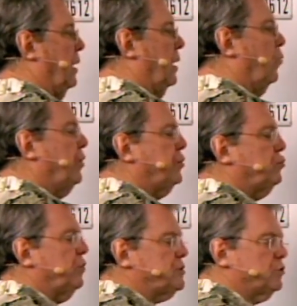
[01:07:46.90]
When you
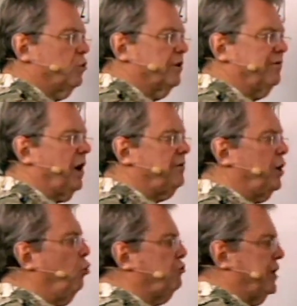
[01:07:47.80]
twist the Word of God, the
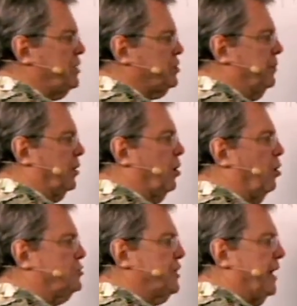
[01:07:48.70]
Old Testament
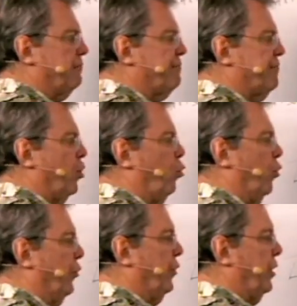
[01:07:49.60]
calls that
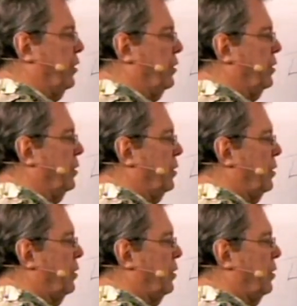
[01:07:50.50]
froward.
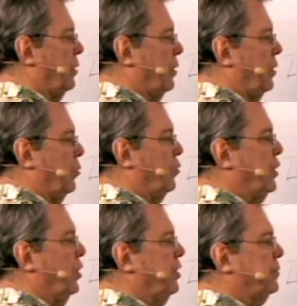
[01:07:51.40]
When you
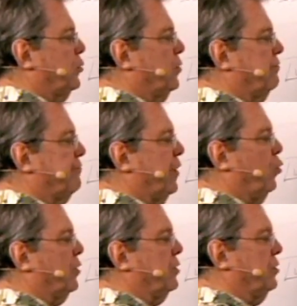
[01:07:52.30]
look at the word
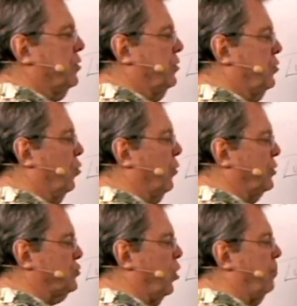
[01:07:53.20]
froward in your
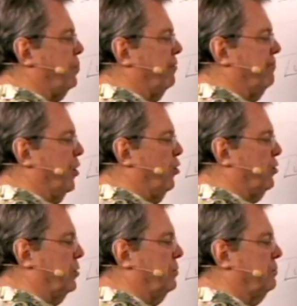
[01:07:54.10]
concordance, or pervert,
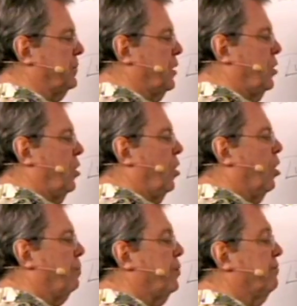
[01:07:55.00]

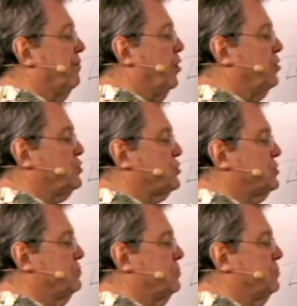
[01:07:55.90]
or perverse,